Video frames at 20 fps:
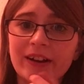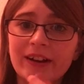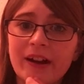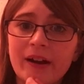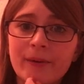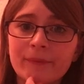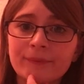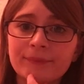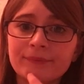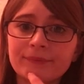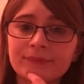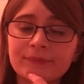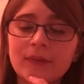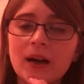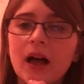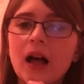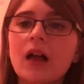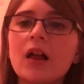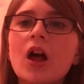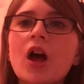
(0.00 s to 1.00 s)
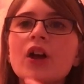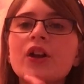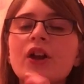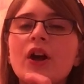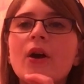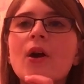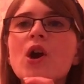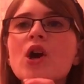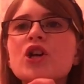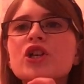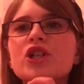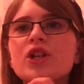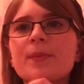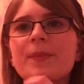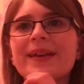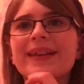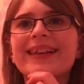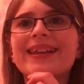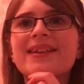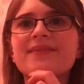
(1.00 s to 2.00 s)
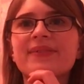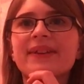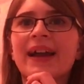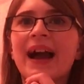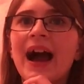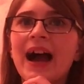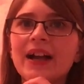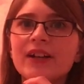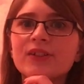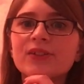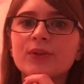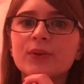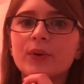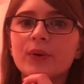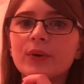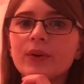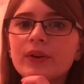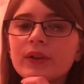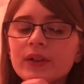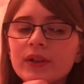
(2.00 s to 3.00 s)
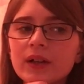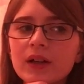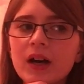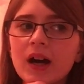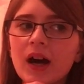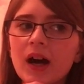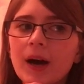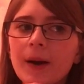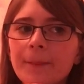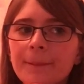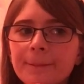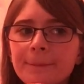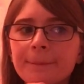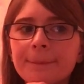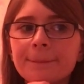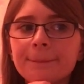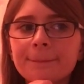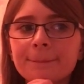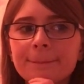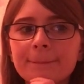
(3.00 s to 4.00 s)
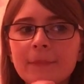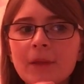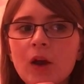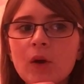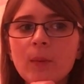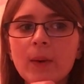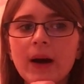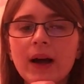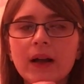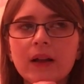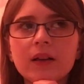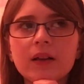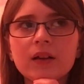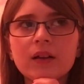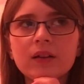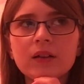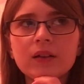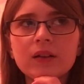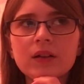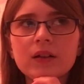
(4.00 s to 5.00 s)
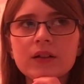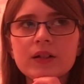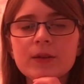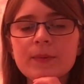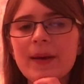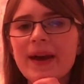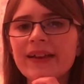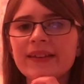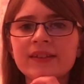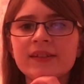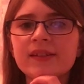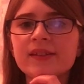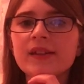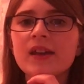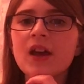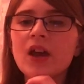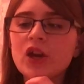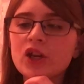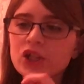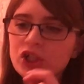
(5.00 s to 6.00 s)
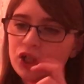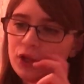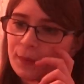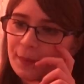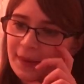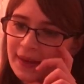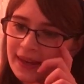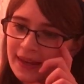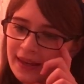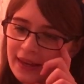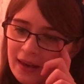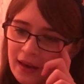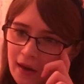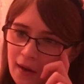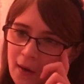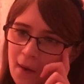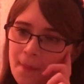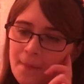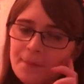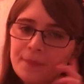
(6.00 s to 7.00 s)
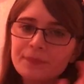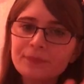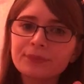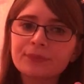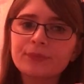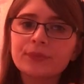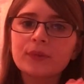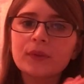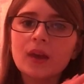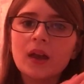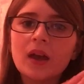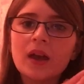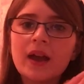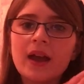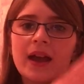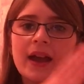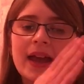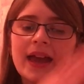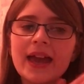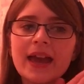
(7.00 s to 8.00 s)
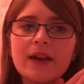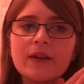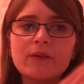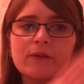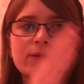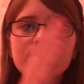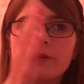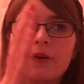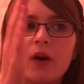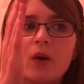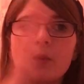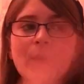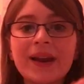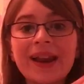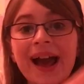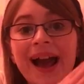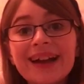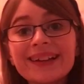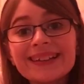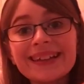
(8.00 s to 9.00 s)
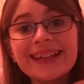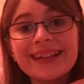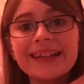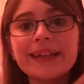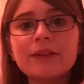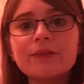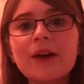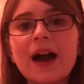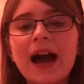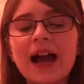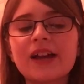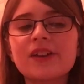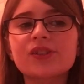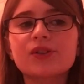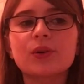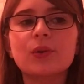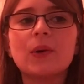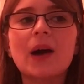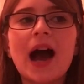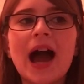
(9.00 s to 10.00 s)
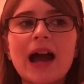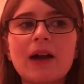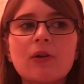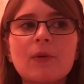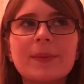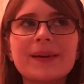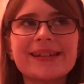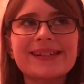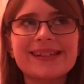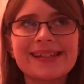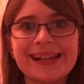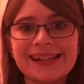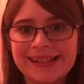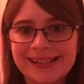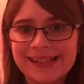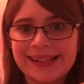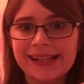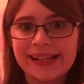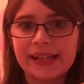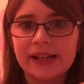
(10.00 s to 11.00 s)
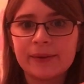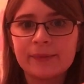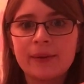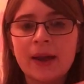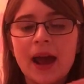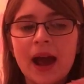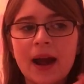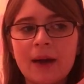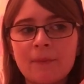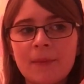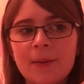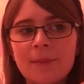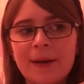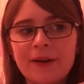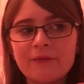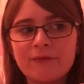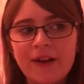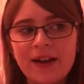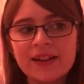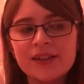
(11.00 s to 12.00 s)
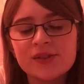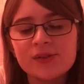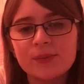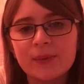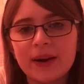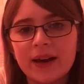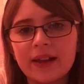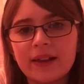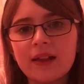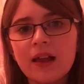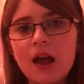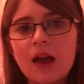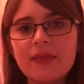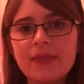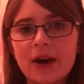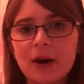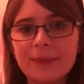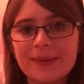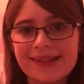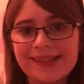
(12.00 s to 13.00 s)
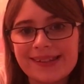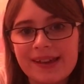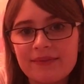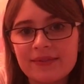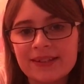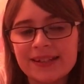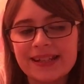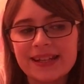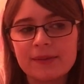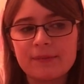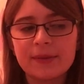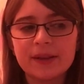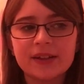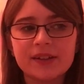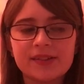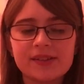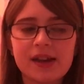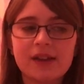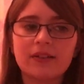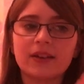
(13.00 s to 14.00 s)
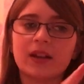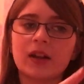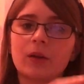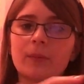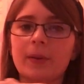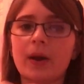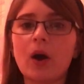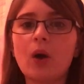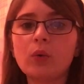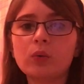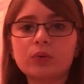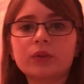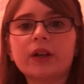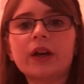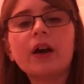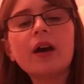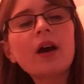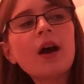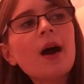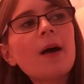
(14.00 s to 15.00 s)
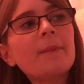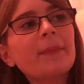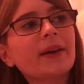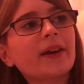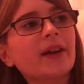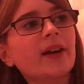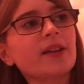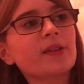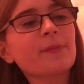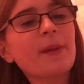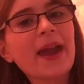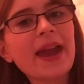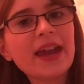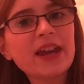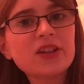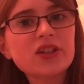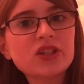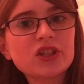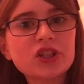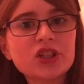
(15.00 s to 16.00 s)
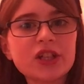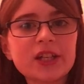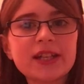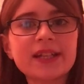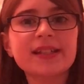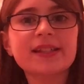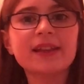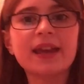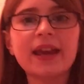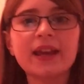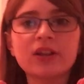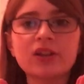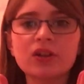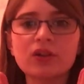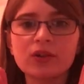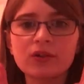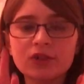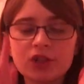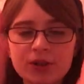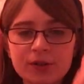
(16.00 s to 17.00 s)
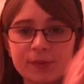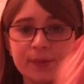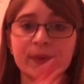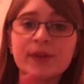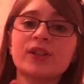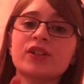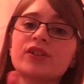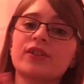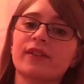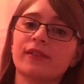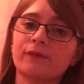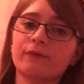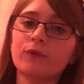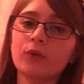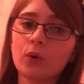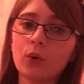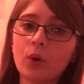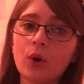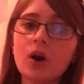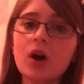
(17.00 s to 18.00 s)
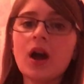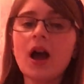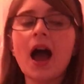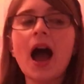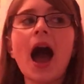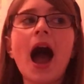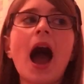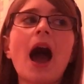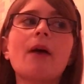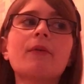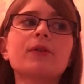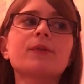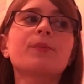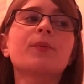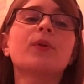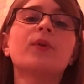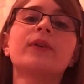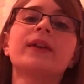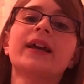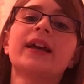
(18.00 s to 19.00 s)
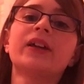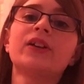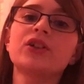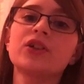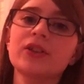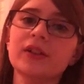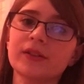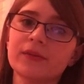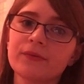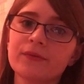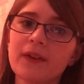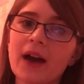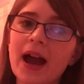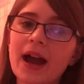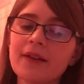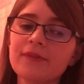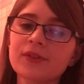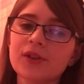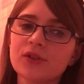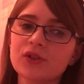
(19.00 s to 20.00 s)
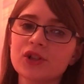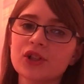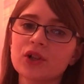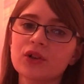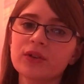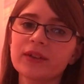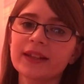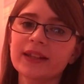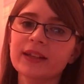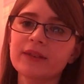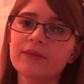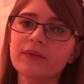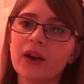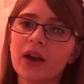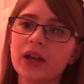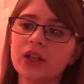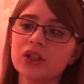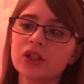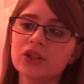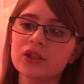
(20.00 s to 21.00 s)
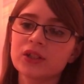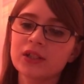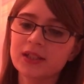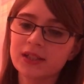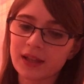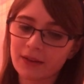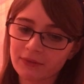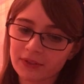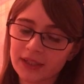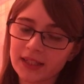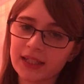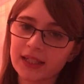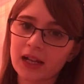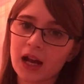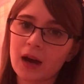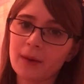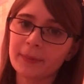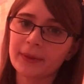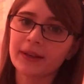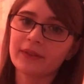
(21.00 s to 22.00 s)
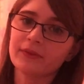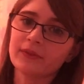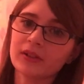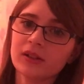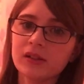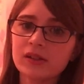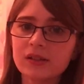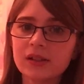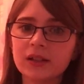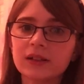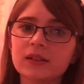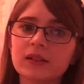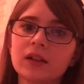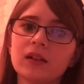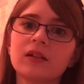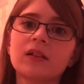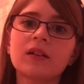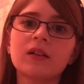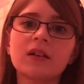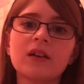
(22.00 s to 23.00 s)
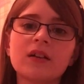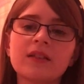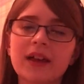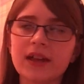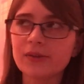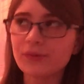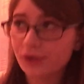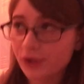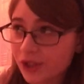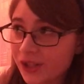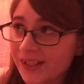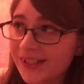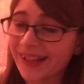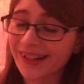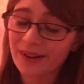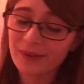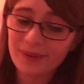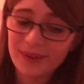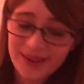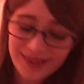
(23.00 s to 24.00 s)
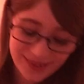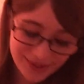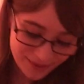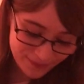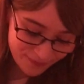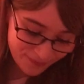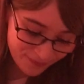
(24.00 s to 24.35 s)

right now. Well, no, she'd be leaving high school. Um, well, depends. She'd be if when I leave high school, I will be 16, and when my friends will, they'll be 17 because they're a little bit older. Because Paige, she's in, she was born in 2004. I was born in 2005, so she'll leave in 17. I'll be 16. That's what she said, Newton.